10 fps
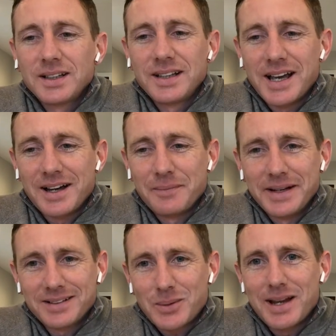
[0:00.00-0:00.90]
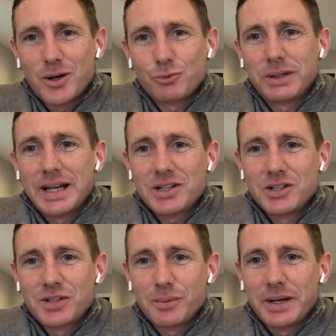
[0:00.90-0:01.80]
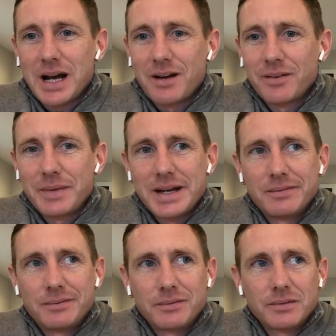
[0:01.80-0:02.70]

Yeah, I mean, it's quite a good relationship we have. I mean,